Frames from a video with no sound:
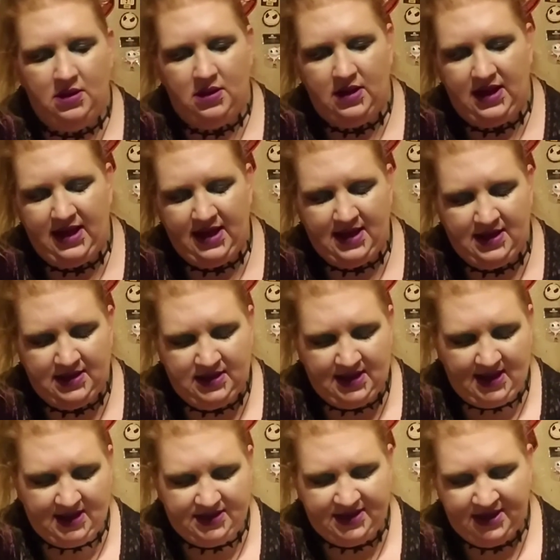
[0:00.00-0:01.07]
And
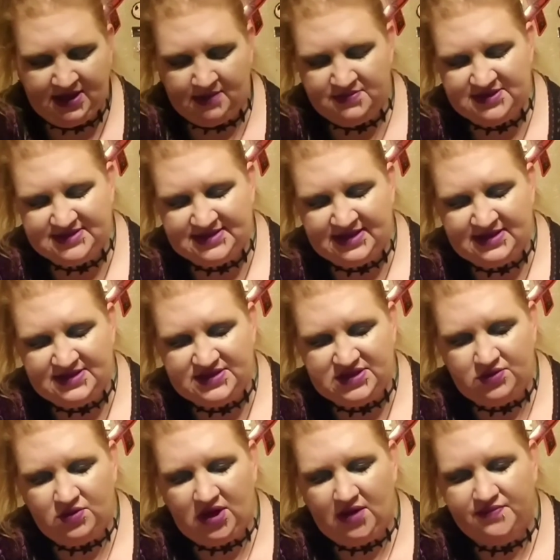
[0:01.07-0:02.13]
I think I'm just going to
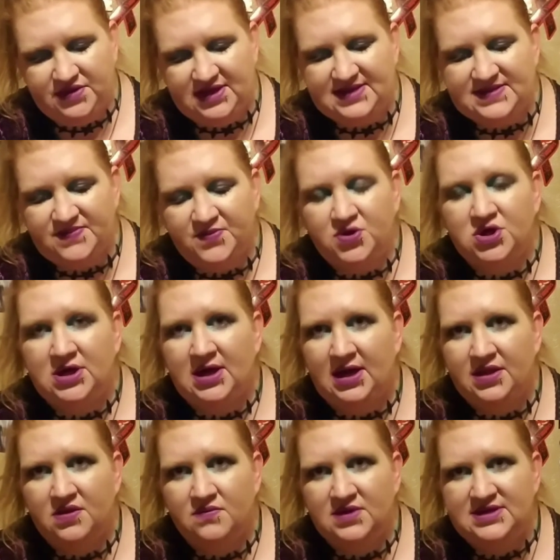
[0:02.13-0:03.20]
show off these four
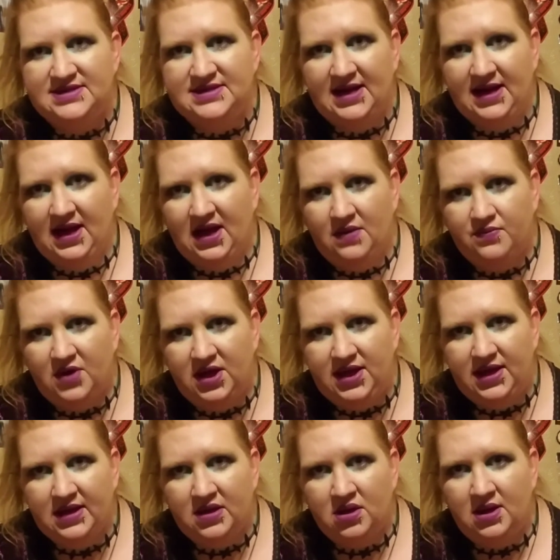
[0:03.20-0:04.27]
other ones that I have right
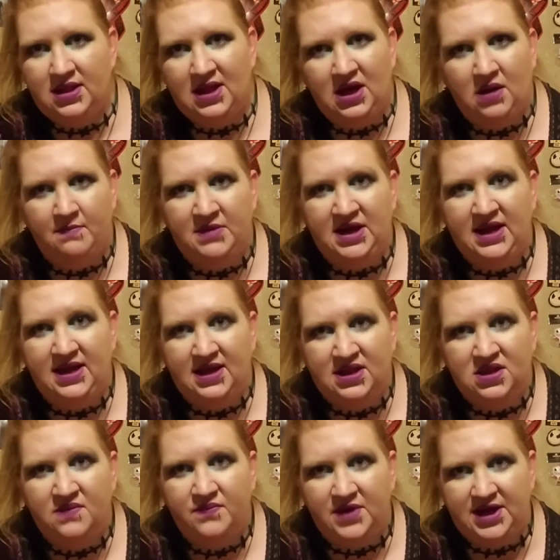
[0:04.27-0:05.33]
here, and then I'm going to end
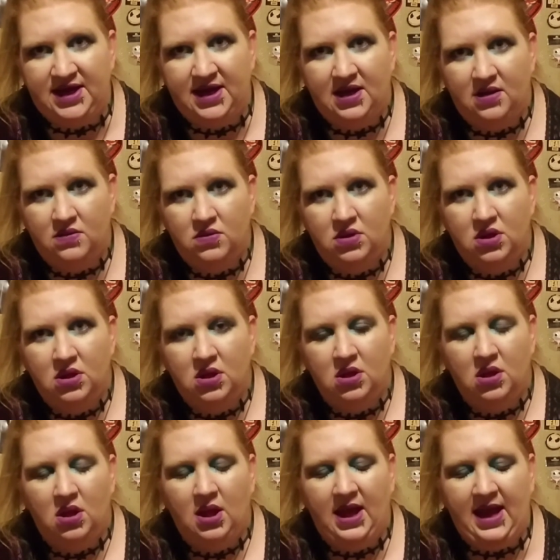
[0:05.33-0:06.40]
the video.
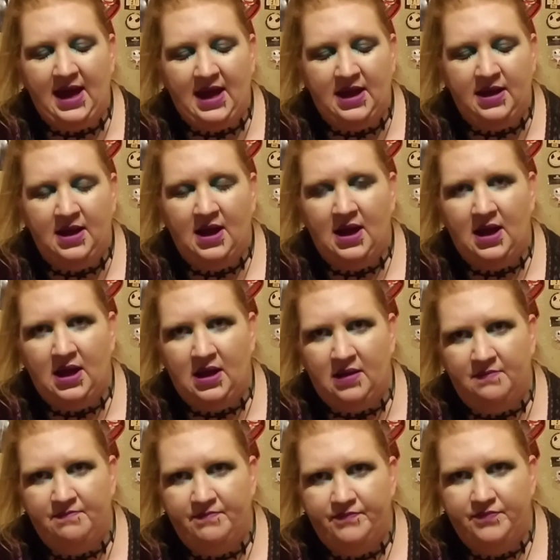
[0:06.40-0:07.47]
And
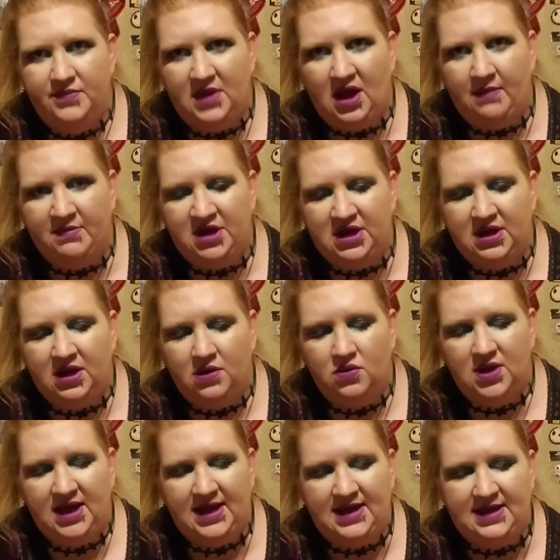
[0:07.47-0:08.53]
um, I'm going to go
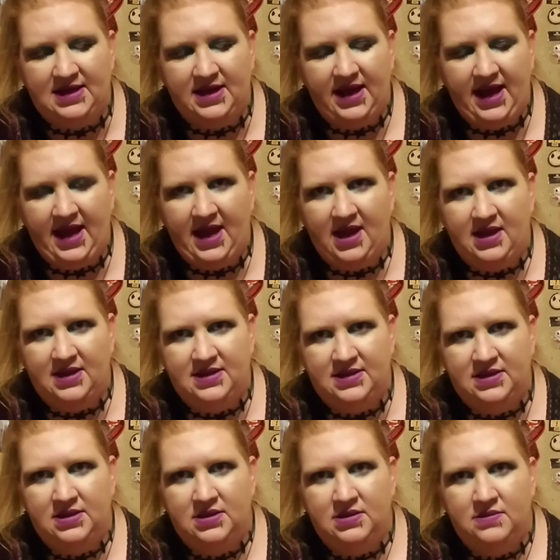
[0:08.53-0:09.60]
ahead and
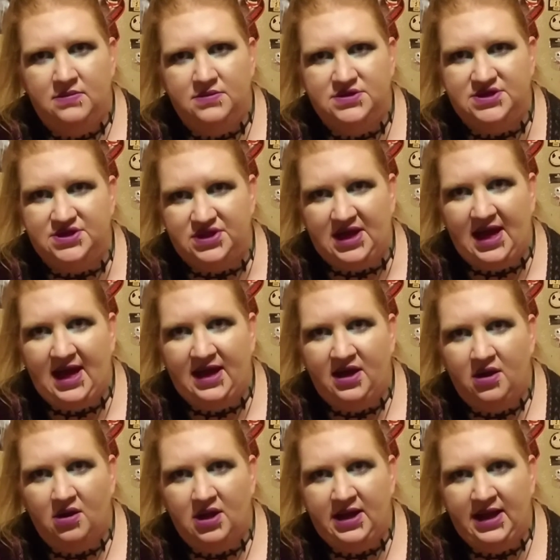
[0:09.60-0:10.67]
do the edit
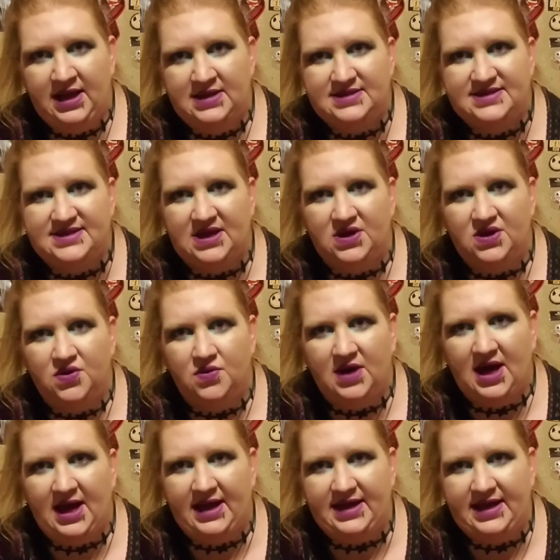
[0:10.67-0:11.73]
on it so
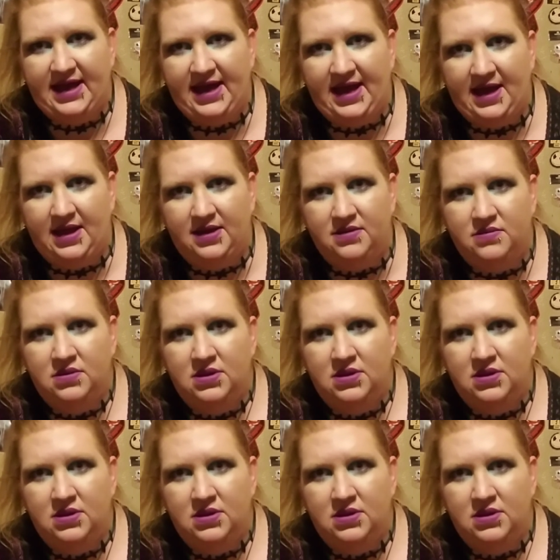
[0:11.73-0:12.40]
I can,